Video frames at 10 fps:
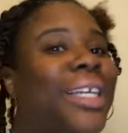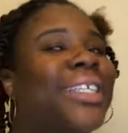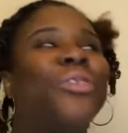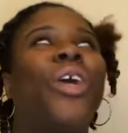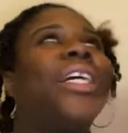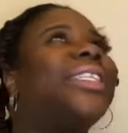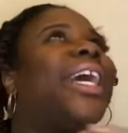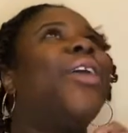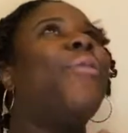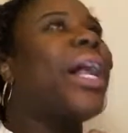Tracy
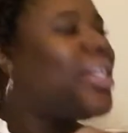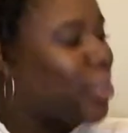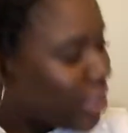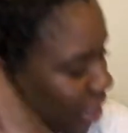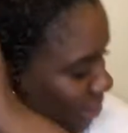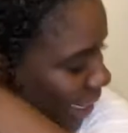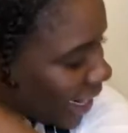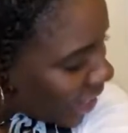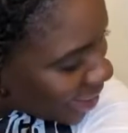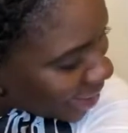Ann, why did you tell me that?